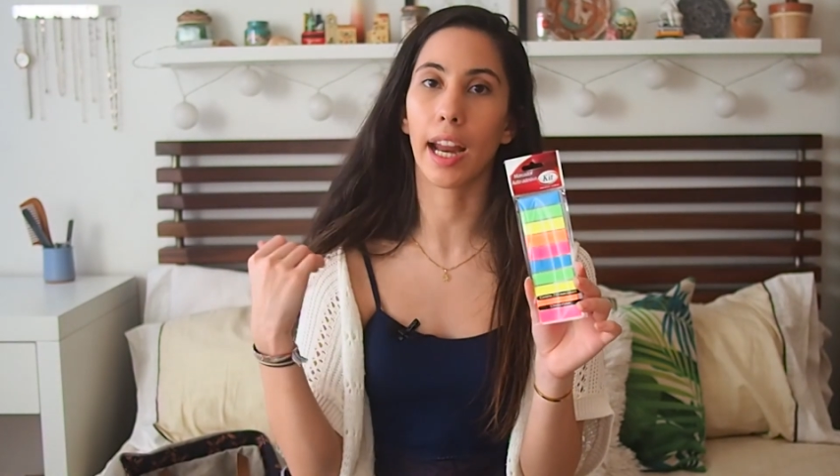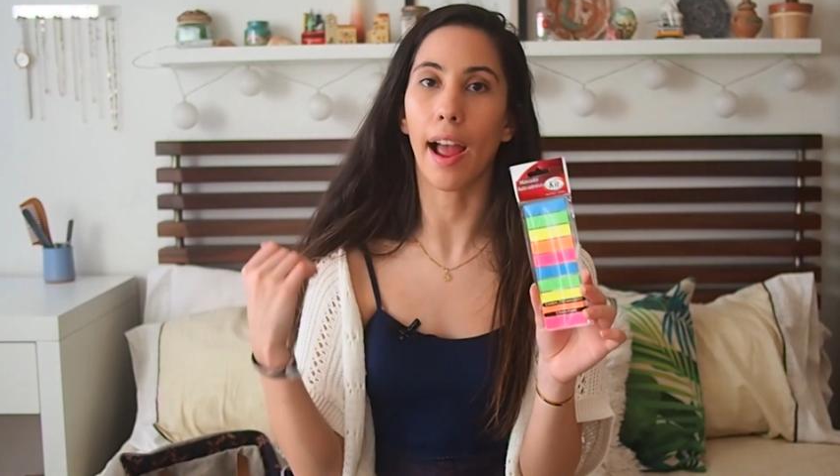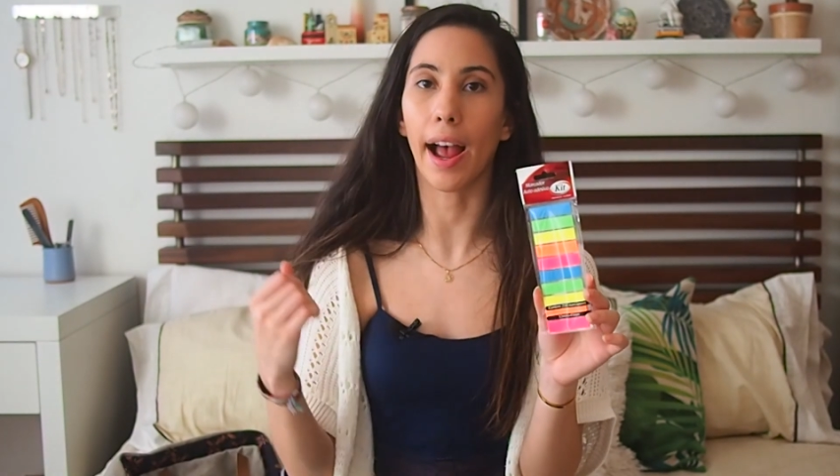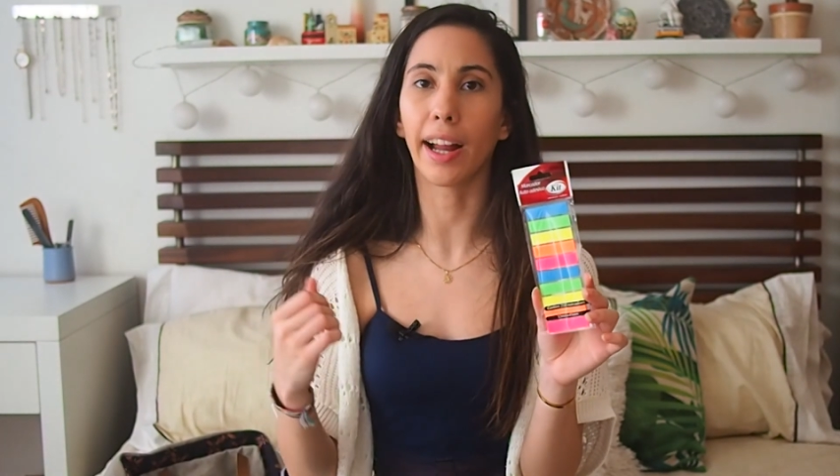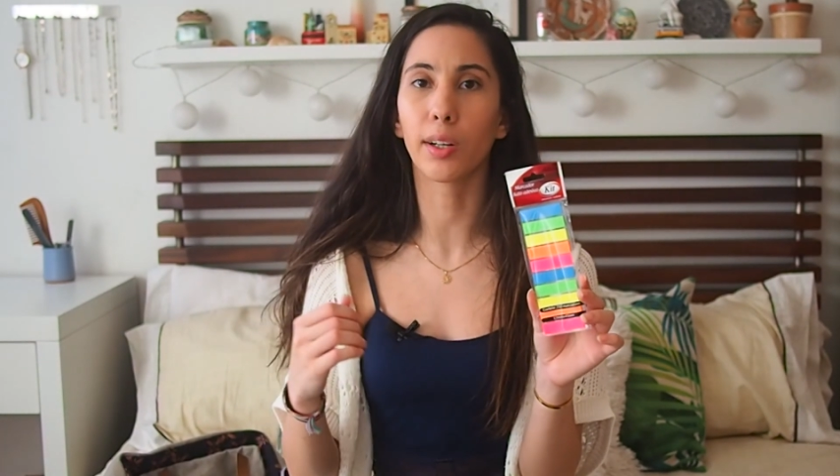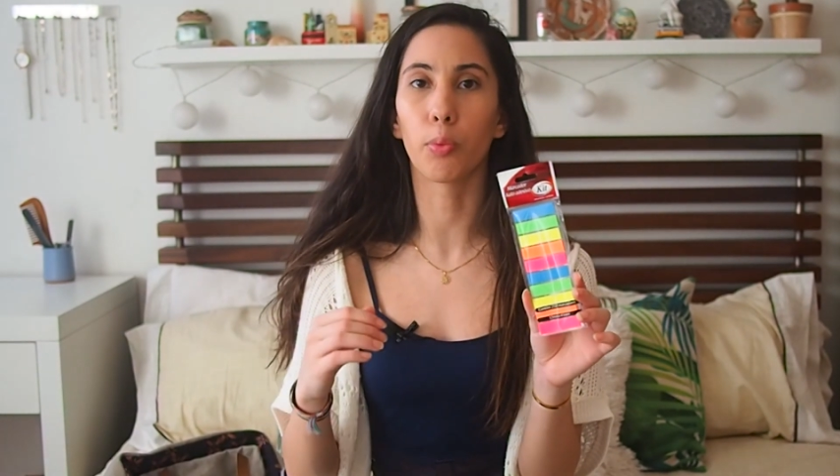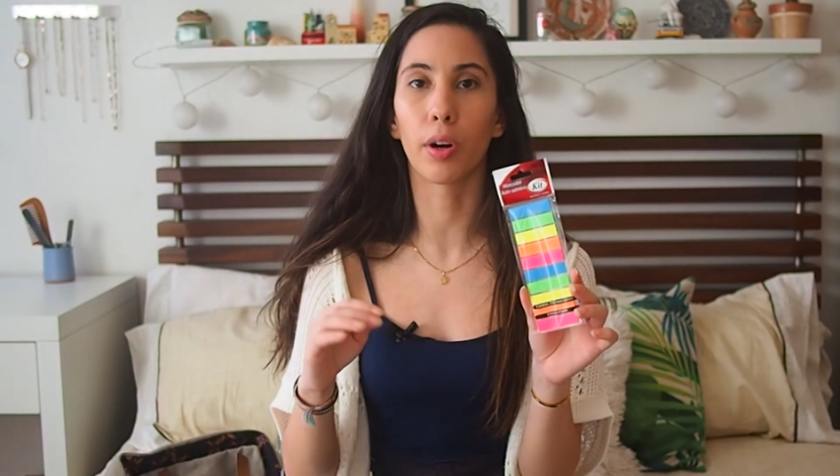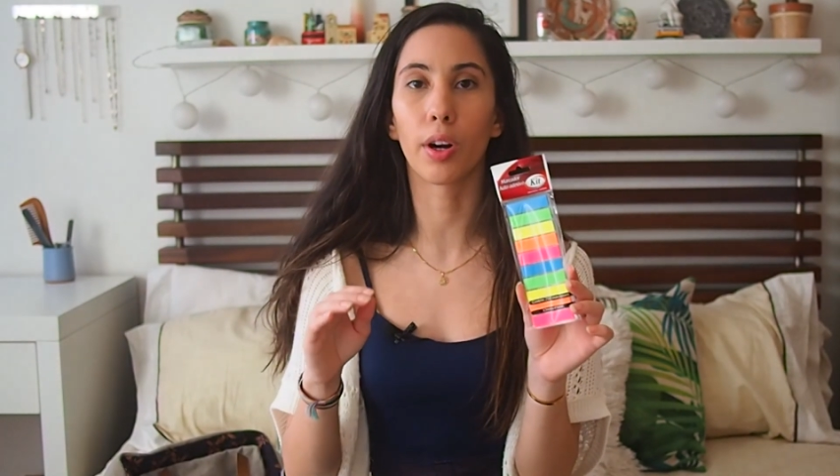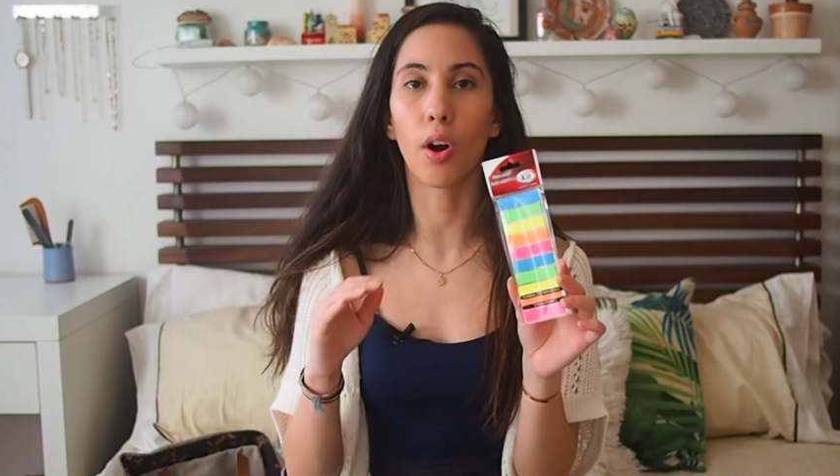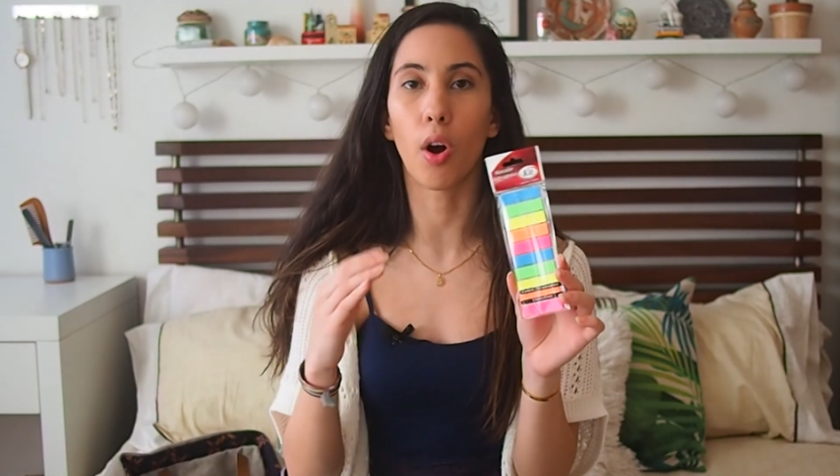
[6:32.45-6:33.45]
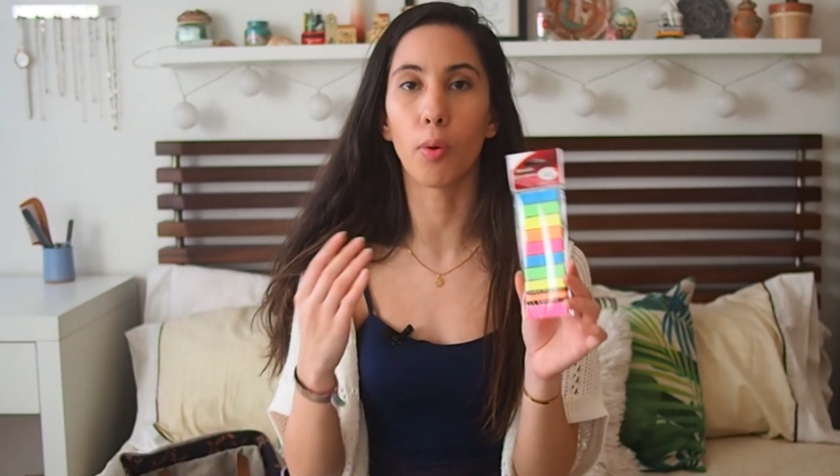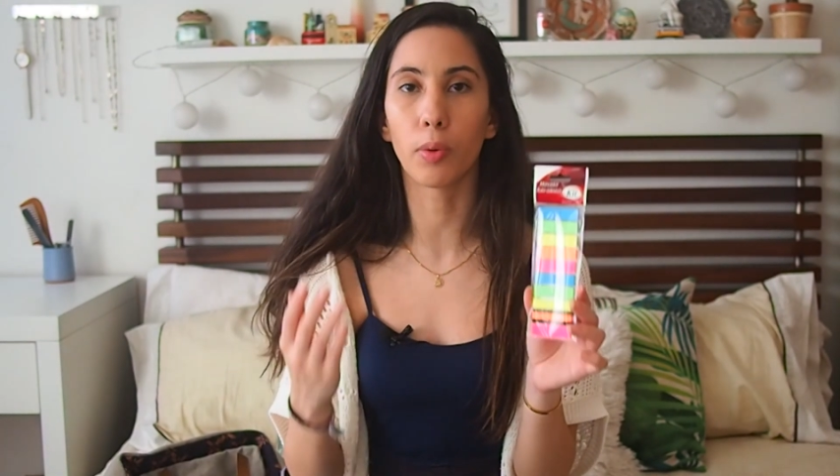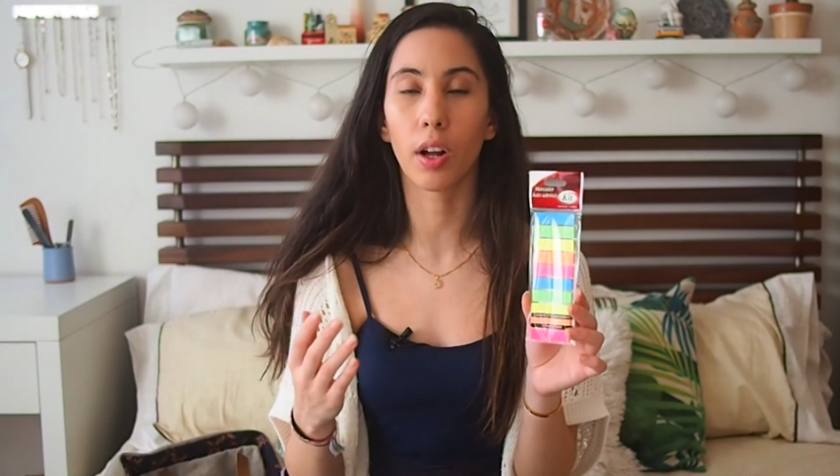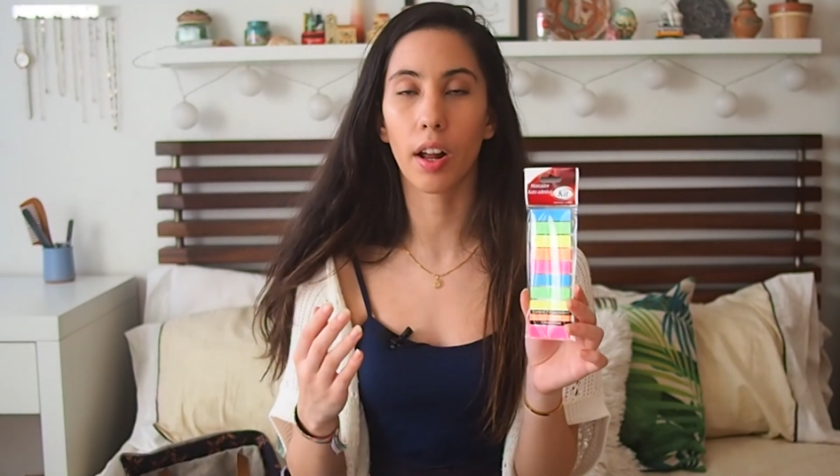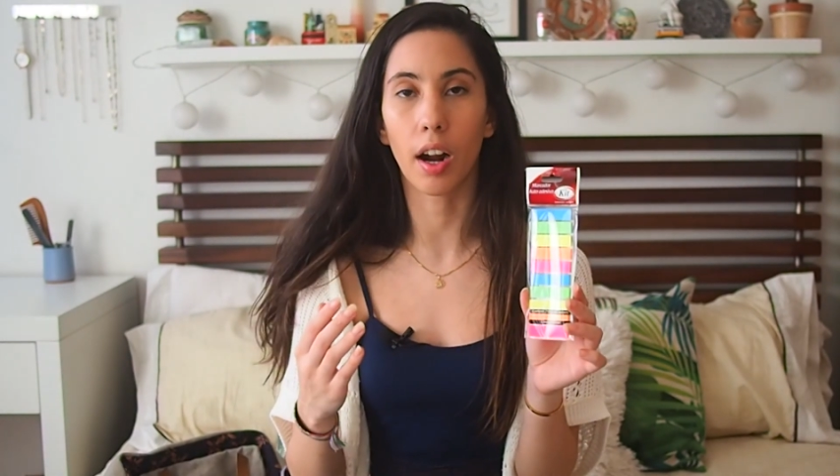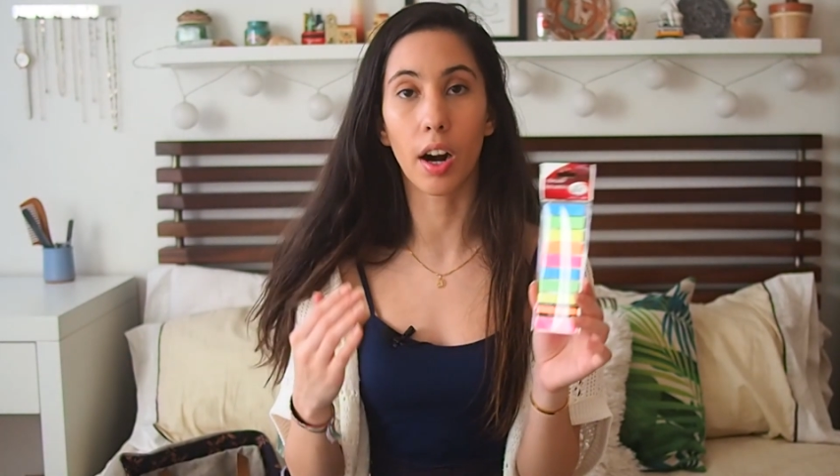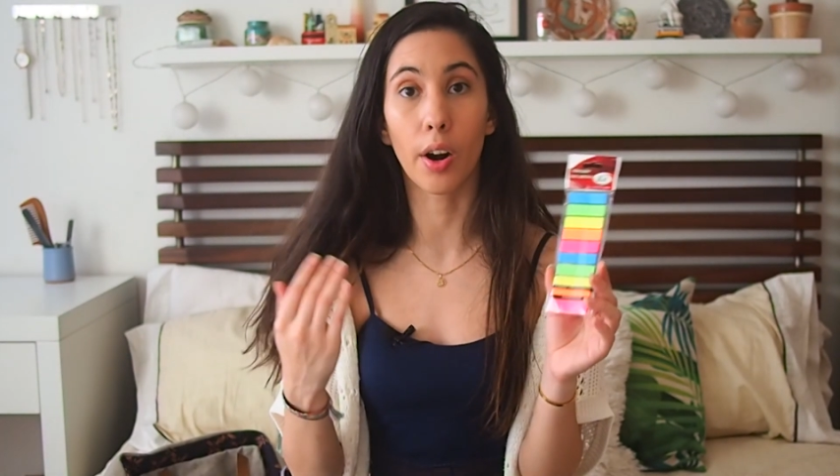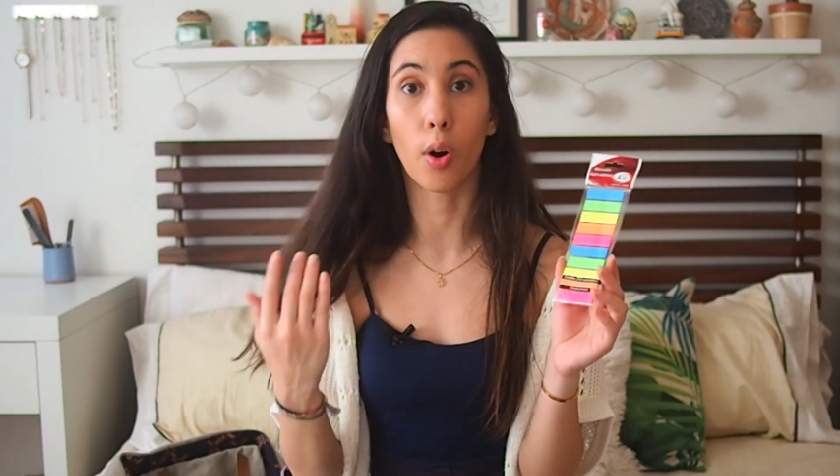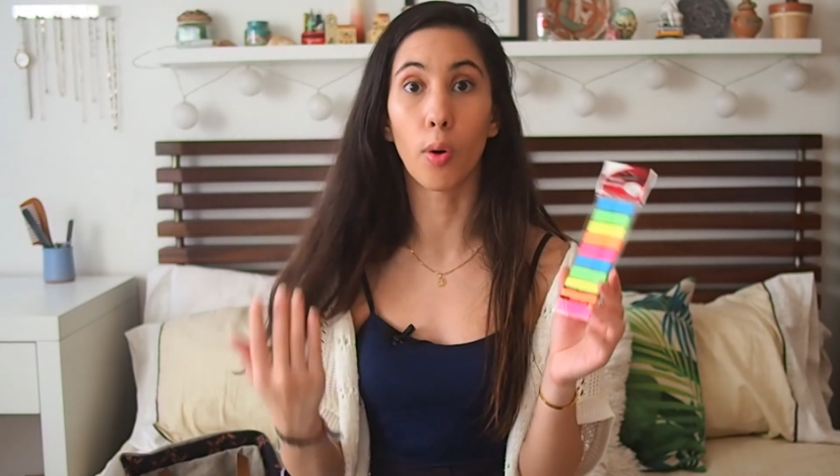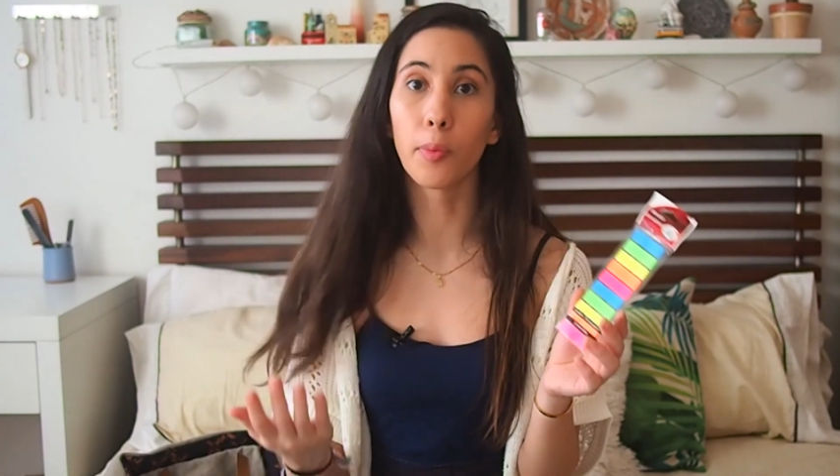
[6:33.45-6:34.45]
had
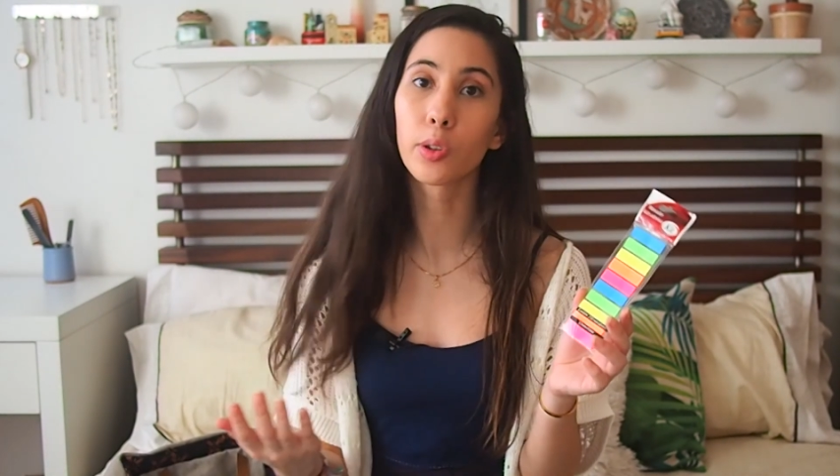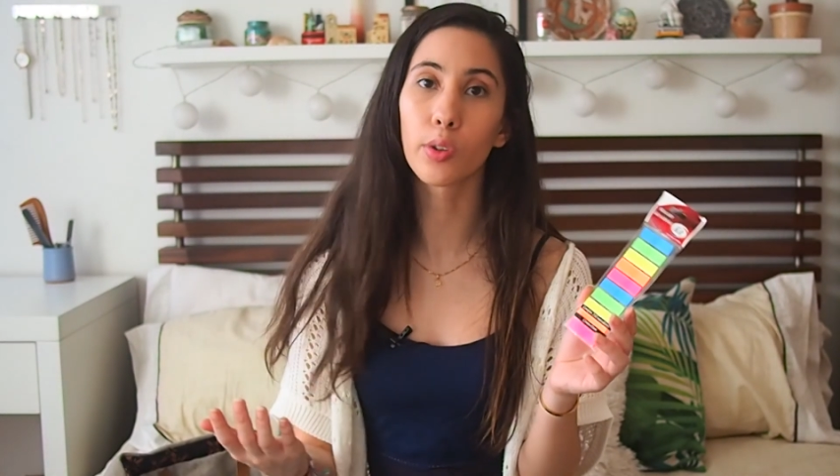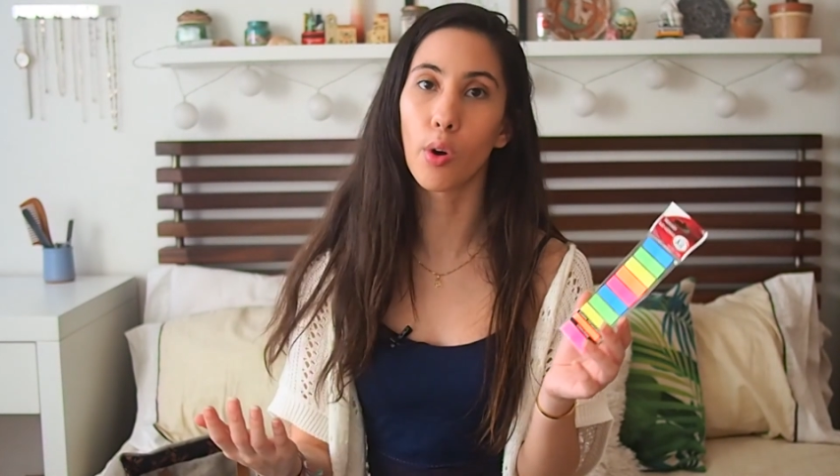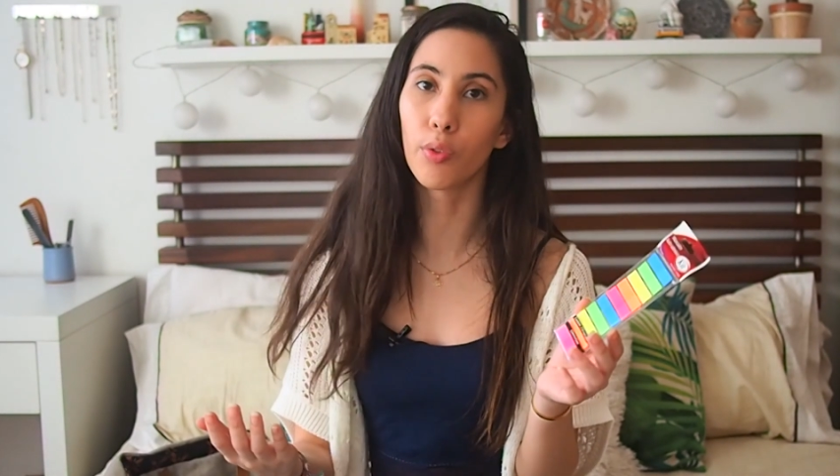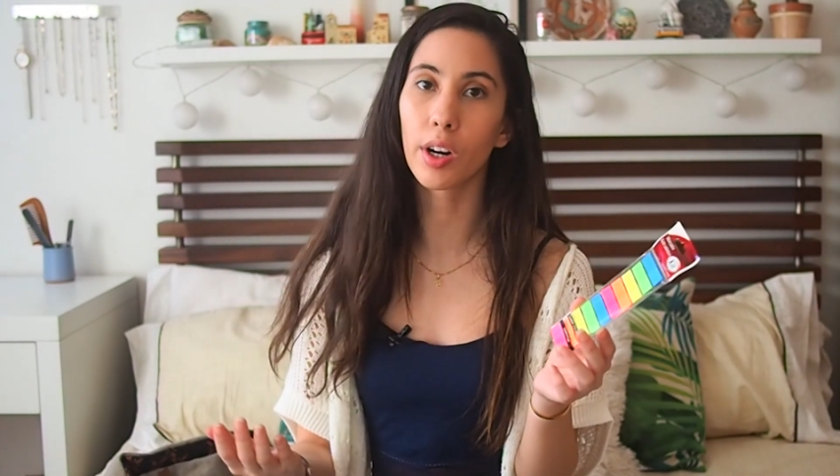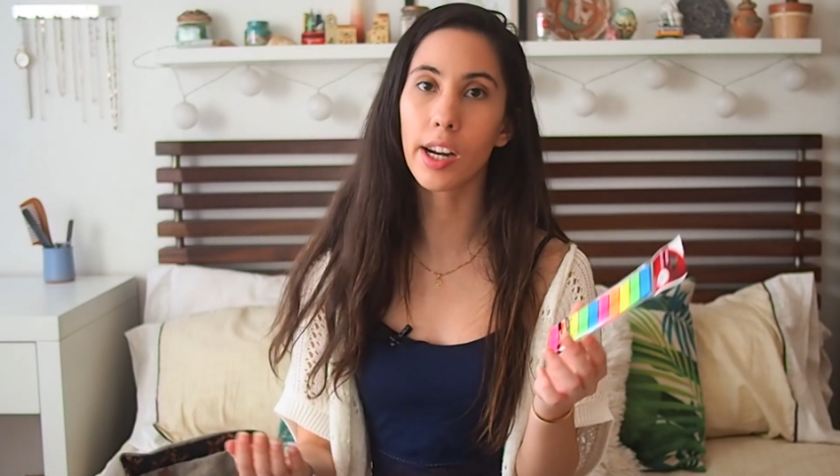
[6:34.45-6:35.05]
are almost over.